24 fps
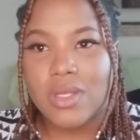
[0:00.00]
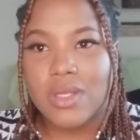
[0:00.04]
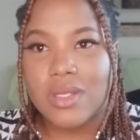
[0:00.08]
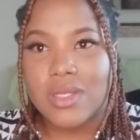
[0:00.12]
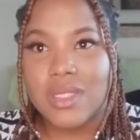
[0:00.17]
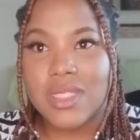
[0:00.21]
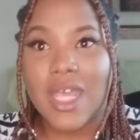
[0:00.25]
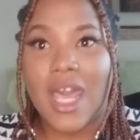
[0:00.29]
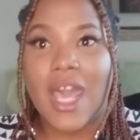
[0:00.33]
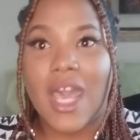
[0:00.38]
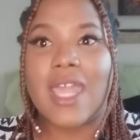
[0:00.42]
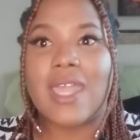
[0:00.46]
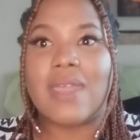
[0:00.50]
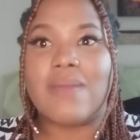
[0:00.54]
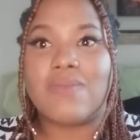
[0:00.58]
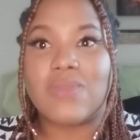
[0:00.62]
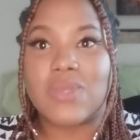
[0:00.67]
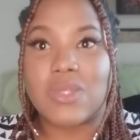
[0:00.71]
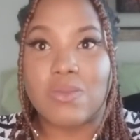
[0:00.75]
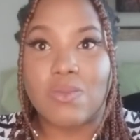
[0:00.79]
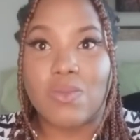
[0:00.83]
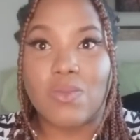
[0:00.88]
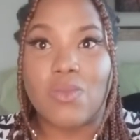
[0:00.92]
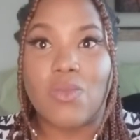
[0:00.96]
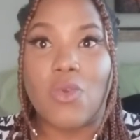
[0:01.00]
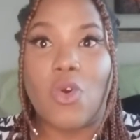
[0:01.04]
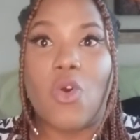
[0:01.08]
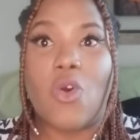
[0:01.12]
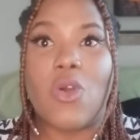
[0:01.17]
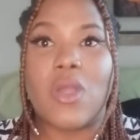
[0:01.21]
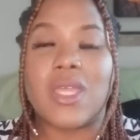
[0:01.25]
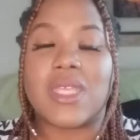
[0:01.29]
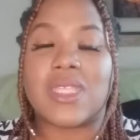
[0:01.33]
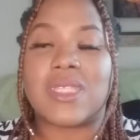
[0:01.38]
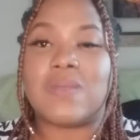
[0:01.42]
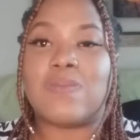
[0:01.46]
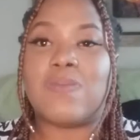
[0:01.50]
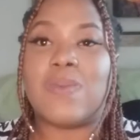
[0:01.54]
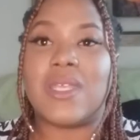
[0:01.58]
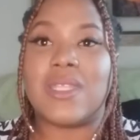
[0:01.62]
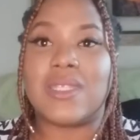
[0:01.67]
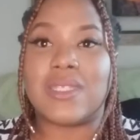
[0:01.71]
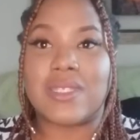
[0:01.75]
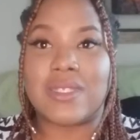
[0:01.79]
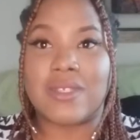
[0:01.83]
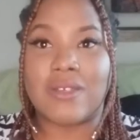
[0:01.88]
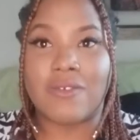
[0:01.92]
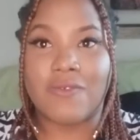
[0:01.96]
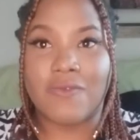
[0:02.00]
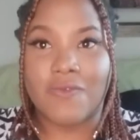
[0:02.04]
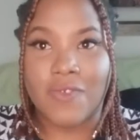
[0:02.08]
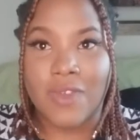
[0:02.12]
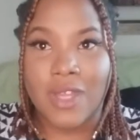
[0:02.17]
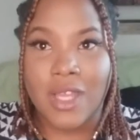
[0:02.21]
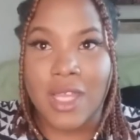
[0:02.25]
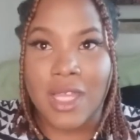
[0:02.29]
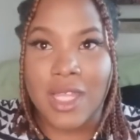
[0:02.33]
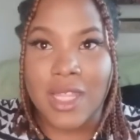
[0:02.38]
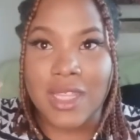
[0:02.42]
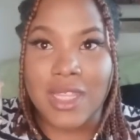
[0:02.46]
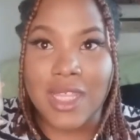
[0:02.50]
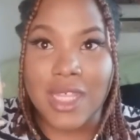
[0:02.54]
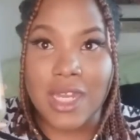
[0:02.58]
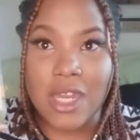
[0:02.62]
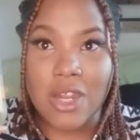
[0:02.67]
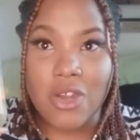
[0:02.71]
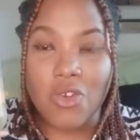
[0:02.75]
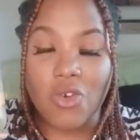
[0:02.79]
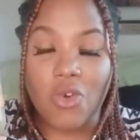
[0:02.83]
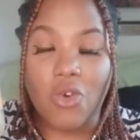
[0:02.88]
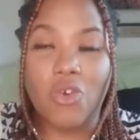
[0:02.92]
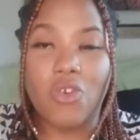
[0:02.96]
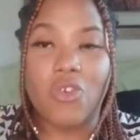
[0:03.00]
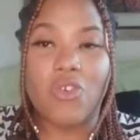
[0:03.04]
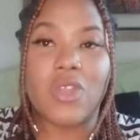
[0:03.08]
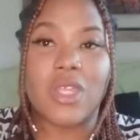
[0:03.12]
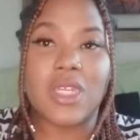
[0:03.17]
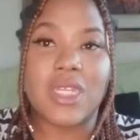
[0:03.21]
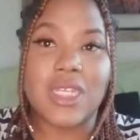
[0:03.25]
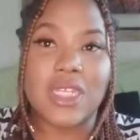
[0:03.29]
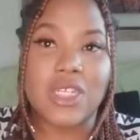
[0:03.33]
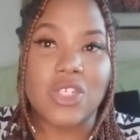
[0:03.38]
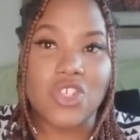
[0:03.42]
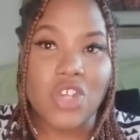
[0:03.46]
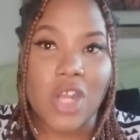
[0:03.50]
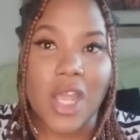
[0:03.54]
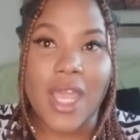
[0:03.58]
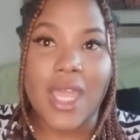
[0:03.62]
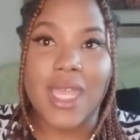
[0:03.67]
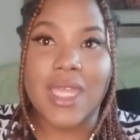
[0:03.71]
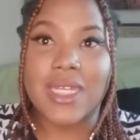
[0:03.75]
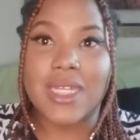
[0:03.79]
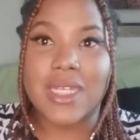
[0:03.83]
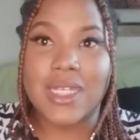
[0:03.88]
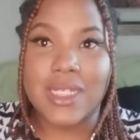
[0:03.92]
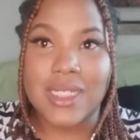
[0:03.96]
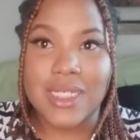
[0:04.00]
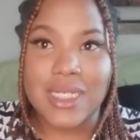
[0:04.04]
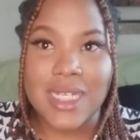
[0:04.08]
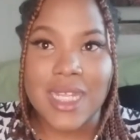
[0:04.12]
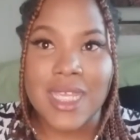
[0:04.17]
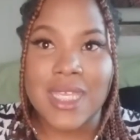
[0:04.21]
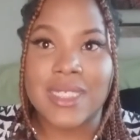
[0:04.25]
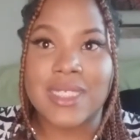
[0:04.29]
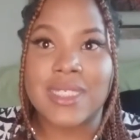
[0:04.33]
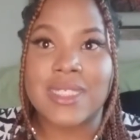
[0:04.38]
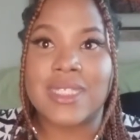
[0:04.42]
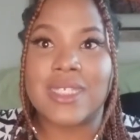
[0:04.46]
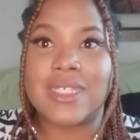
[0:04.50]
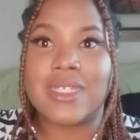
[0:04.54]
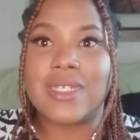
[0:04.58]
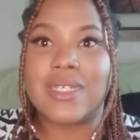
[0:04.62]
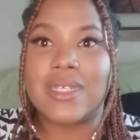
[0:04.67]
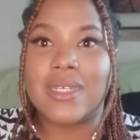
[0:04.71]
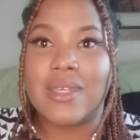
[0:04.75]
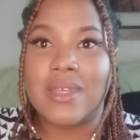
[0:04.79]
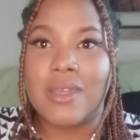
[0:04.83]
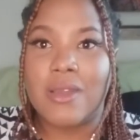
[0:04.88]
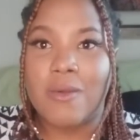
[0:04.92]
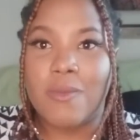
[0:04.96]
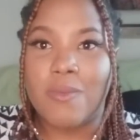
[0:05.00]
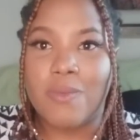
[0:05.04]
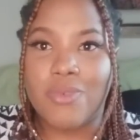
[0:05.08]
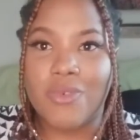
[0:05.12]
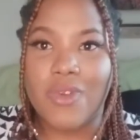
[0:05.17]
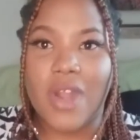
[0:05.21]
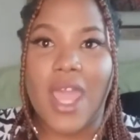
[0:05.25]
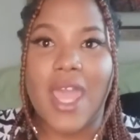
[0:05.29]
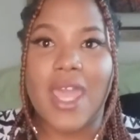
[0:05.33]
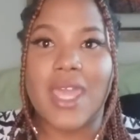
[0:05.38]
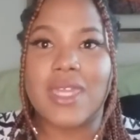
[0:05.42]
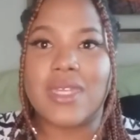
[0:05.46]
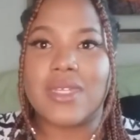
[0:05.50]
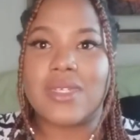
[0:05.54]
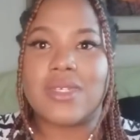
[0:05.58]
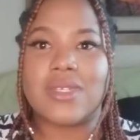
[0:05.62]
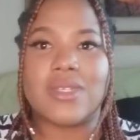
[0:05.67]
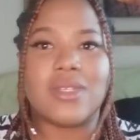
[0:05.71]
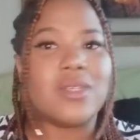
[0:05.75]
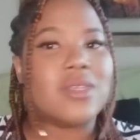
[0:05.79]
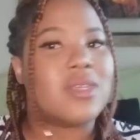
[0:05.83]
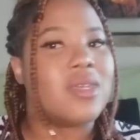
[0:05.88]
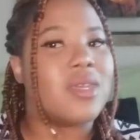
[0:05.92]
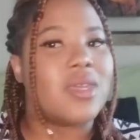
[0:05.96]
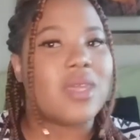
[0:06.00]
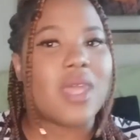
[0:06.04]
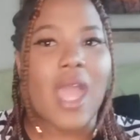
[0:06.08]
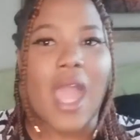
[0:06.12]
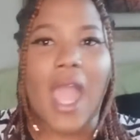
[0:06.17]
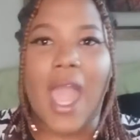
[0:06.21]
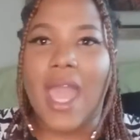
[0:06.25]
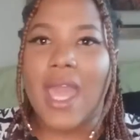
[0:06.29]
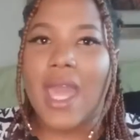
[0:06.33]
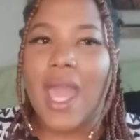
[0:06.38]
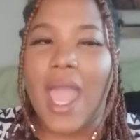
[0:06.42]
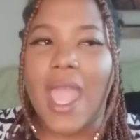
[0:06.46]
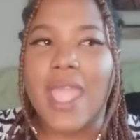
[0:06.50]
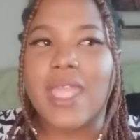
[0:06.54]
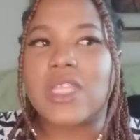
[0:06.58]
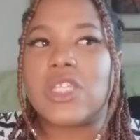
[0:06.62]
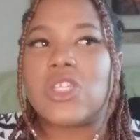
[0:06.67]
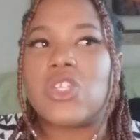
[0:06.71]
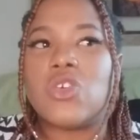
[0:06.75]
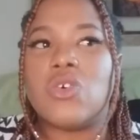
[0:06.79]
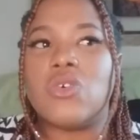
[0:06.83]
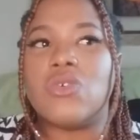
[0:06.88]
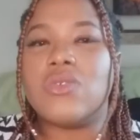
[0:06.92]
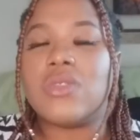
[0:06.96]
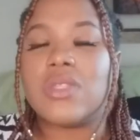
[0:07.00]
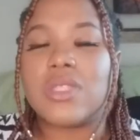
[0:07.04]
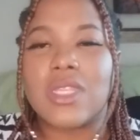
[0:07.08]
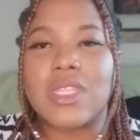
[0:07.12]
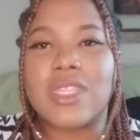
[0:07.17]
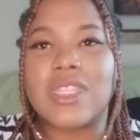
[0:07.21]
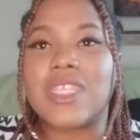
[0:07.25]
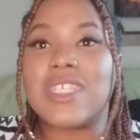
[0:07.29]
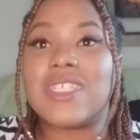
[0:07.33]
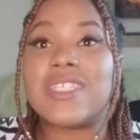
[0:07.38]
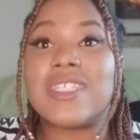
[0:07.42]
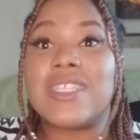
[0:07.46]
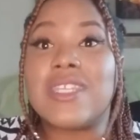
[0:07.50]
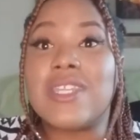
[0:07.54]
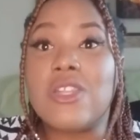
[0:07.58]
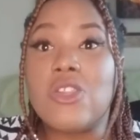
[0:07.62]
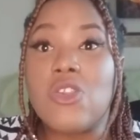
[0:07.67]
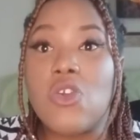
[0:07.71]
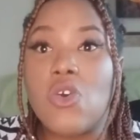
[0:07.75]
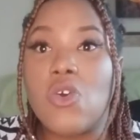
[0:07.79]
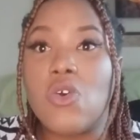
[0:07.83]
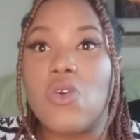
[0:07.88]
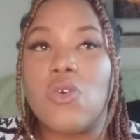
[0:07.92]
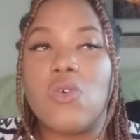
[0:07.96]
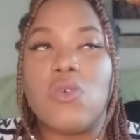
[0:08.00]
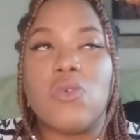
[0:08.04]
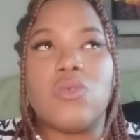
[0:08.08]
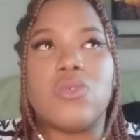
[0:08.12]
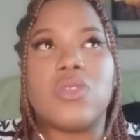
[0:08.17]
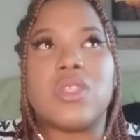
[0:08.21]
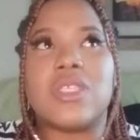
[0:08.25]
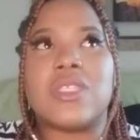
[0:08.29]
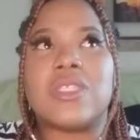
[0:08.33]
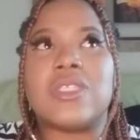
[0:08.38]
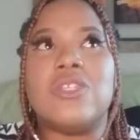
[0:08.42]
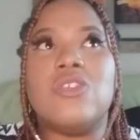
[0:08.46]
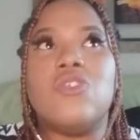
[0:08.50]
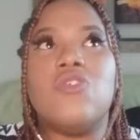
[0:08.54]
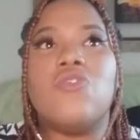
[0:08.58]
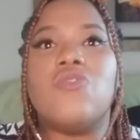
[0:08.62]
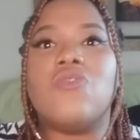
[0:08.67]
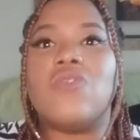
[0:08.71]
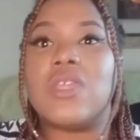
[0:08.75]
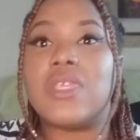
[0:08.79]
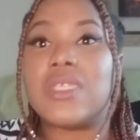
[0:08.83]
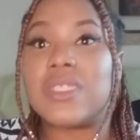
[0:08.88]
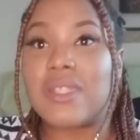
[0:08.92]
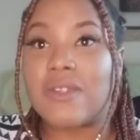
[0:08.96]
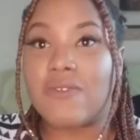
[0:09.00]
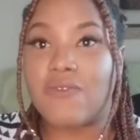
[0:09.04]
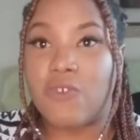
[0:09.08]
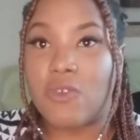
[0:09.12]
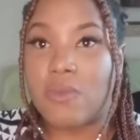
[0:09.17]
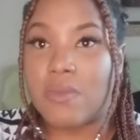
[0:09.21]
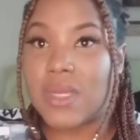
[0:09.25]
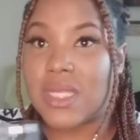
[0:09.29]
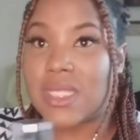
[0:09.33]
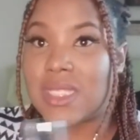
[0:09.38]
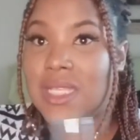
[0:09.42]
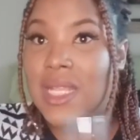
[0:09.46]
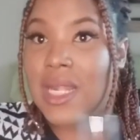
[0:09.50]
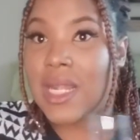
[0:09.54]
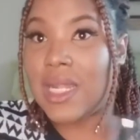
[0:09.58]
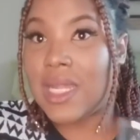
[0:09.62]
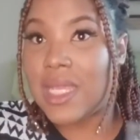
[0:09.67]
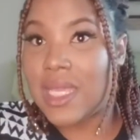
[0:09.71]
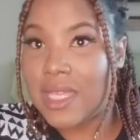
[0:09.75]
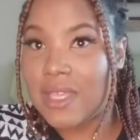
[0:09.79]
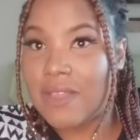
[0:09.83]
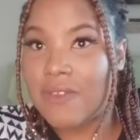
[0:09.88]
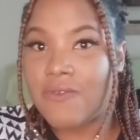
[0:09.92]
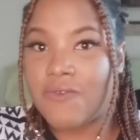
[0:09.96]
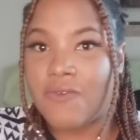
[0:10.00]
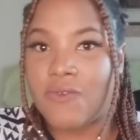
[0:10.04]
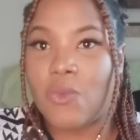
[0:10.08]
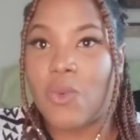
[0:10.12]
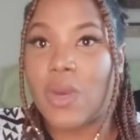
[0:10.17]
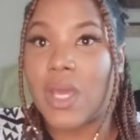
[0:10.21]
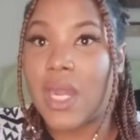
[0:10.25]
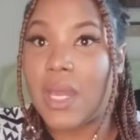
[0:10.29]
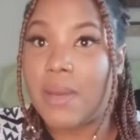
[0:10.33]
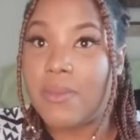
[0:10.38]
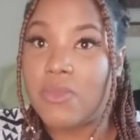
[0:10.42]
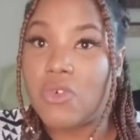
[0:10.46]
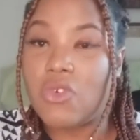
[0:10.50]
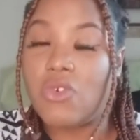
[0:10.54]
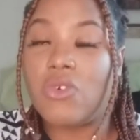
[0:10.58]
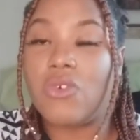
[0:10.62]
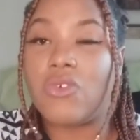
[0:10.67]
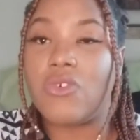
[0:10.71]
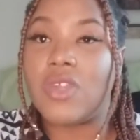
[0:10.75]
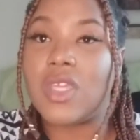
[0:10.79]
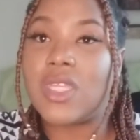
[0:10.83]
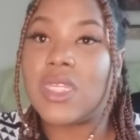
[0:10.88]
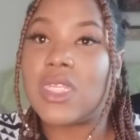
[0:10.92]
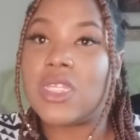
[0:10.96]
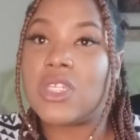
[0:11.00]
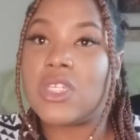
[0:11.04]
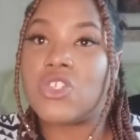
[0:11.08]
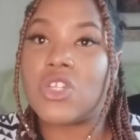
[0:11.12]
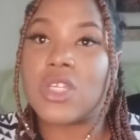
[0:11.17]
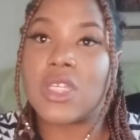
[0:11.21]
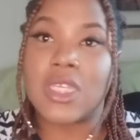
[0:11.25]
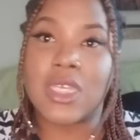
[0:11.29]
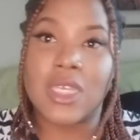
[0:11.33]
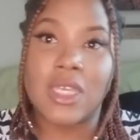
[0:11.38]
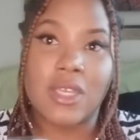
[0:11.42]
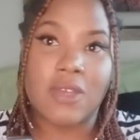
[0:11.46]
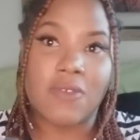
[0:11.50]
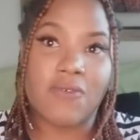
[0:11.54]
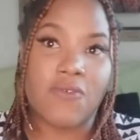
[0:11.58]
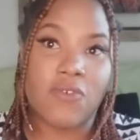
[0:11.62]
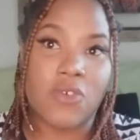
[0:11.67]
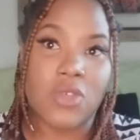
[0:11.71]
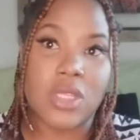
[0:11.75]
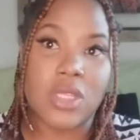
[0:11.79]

times more expensive than an already tried and tested brand. I don't, there's no reason for me to leave what I'm already drinking for